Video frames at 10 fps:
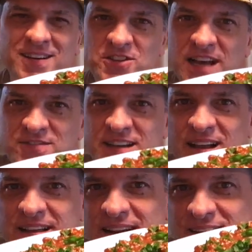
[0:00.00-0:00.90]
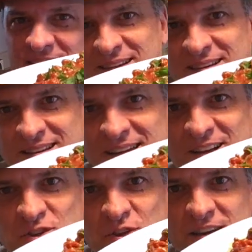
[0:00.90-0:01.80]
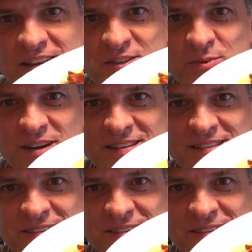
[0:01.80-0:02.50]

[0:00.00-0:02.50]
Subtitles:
Chef Sal here, and enjoy this one.